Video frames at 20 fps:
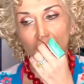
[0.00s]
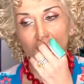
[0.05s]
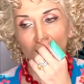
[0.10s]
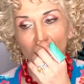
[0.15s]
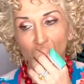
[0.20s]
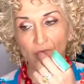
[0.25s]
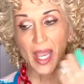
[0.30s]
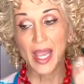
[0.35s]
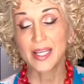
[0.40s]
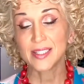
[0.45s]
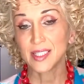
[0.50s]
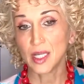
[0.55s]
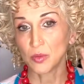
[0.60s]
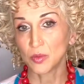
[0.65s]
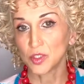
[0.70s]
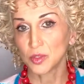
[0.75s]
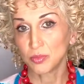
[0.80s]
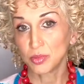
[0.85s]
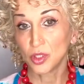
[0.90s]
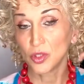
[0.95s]
as I
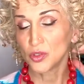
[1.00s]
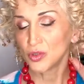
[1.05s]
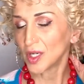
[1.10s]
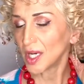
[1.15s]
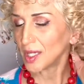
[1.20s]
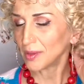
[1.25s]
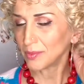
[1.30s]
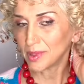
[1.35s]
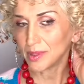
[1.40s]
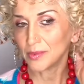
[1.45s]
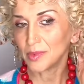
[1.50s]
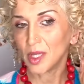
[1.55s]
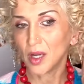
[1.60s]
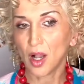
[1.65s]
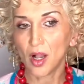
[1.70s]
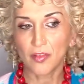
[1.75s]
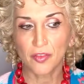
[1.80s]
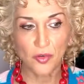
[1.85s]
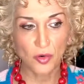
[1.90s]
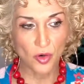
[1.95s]
was blow drying. But I mean,
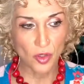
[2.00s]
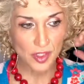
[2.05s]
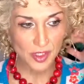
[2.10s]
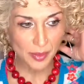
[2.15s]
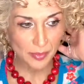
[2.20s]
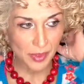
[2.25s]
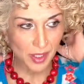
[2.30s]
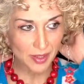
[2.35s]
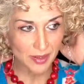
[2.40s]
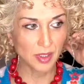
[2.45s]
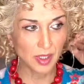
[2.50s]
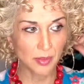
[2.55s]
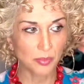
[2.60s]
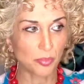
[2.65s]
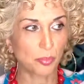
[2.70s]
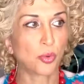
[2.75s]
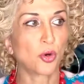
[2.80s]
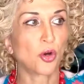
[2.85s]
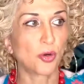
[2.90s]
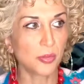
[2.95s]
of course, I'm not
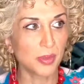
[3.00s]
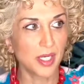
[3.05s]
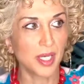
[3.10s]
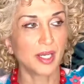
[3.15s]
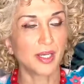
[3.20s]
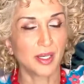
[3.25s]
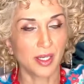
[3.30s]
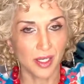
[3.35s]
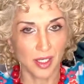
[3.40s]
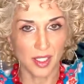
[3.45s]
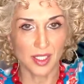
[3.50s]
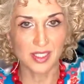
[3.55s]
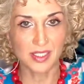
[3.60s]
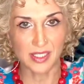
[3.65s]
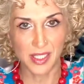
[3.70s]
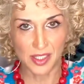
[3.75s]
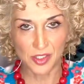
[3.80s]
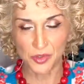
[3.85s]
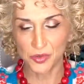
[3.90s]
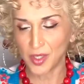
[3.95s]
permeating a
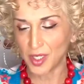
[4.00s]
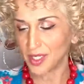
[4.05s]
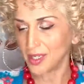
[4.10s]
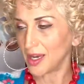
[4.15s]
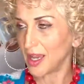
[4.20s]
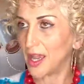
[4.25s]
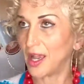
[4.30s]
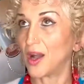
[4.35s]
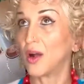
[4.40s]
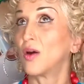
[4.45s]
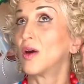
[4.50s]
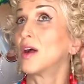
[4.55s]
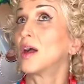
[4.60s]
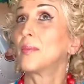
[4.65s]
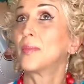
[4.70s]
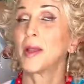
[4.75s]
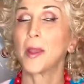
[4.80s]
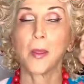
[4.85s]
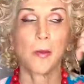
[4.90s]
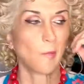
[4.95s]
scent right now, am
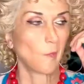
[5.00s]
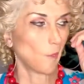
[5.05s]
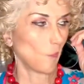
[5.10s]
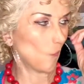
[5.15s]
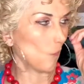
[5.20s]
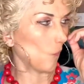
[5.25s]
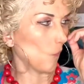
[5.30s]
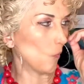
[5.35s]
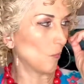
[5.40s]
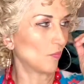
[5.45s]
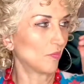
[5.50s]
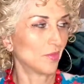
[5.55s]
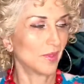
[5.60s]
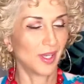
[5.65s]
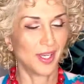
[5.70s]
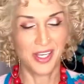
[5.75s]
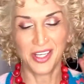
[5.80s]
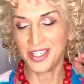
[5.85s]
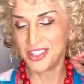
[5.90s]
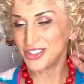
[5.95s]
I?
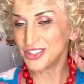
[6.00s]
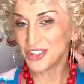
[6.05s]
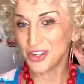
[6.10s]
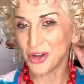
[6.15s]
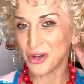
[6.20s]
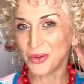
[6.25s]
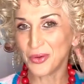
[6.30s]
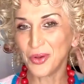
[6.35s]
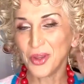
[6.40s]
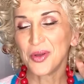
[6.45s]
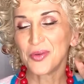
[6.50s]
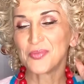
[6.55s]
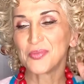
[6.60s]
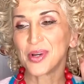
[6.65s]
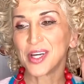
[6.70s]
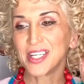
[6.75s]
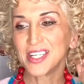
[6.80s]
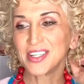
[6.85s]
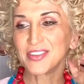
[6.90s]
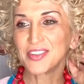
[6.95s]
No,
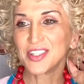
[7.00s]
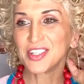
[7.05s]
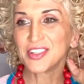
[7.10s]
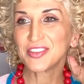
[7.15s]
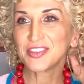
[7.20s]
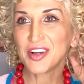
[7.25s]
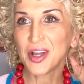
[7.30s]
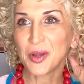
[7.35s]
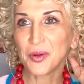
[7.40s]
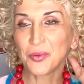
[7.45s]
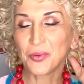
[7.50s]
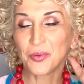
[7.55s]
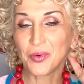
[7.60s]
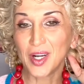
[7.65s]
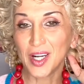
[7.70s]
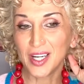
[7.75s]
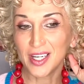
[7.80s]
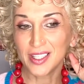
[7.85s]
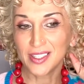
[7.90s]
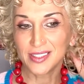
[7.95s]
but even if I
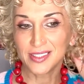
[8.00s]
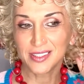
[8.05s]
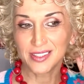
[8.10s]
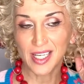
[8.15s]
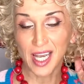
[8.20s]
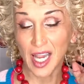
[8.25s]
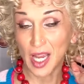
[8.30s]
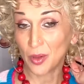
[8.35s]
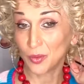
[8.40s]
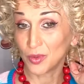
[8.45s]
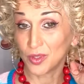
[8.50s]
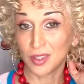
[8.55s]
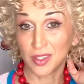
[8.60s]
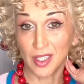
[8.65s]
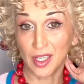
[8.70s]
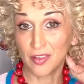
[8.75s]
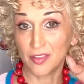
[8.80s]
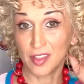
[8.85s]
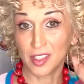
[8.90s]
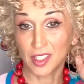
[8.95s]
was, I would
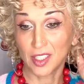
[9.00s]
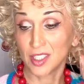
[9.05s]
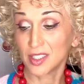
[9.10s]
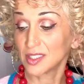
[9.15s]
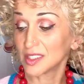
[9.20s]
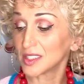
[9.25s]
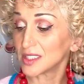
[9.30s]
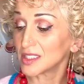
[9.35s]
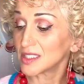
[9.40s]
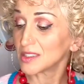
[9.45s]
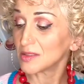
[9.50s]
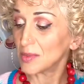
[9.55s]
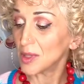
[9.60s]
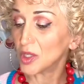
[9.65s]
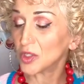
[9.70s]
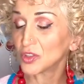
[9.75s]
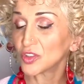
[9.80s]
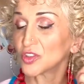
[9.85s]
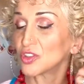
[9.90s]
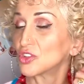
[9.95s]
love it because it
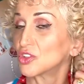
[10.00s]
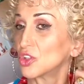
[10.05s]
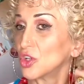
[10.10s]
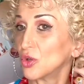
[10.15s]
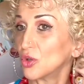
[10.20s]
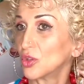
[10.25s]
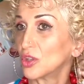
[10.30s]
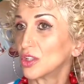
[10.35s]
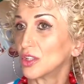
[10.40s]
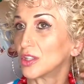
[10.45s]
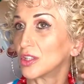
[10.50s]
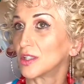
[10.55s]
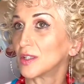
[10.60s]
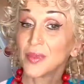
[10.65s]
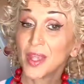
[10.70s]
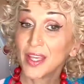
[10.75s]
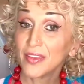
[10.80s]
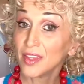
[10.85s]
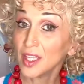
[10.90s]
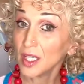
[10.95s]
smells so good.
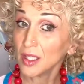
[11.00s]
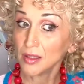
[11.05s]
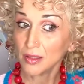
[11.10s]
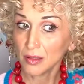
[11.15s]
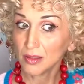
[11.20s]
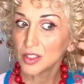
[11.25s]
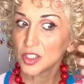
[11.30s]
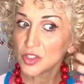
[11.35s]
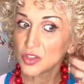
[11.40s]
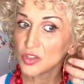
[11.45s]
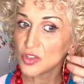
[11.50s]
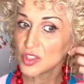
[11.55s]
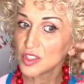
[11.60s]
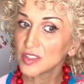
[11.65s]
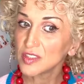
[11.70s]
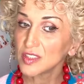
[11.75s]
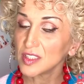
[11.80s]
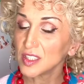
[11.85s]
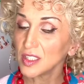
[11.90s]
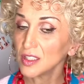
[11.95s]
And then, did you just
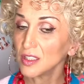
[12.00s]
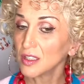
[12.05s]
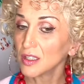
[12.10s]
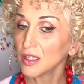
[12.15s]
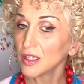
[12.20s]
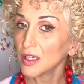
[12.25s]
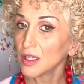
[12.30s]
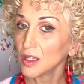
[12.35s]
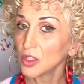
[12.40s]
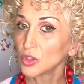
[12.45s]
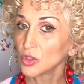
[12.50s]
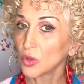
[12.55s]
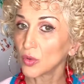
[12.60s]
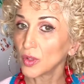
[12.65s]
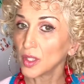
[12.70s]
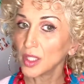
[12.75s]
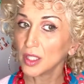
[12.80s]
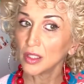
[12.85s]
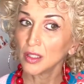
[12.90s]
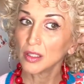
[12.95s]
see?
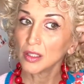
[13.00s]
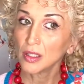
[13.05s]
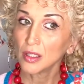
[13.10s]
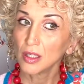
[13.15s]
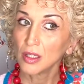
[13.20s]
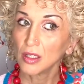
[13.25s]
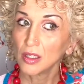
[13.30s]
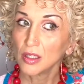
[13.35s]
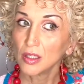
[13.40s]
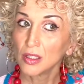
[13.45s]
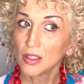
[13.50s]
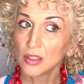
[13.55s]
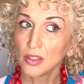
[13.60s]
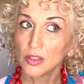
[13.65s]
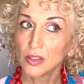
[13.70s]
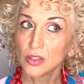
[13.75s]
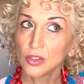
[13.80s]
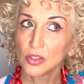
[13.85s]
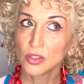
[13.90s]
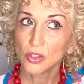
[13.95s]
Doing,
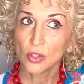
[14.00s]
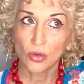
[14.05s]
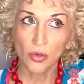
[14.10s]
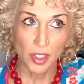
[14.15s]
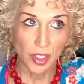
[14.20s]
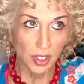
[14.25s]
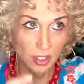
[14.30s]
doing.